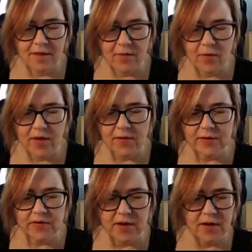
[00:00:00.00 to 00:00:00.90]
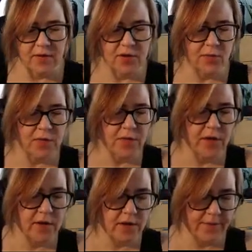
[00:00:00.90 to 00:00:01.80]
Well, that was fun. That was super
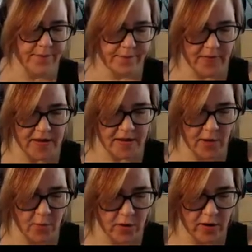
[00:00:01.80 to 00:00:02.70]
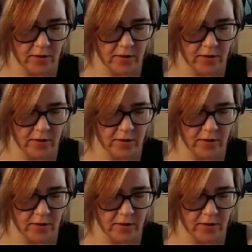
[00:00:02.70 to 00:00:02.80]
fun. Thanks, Hellboy.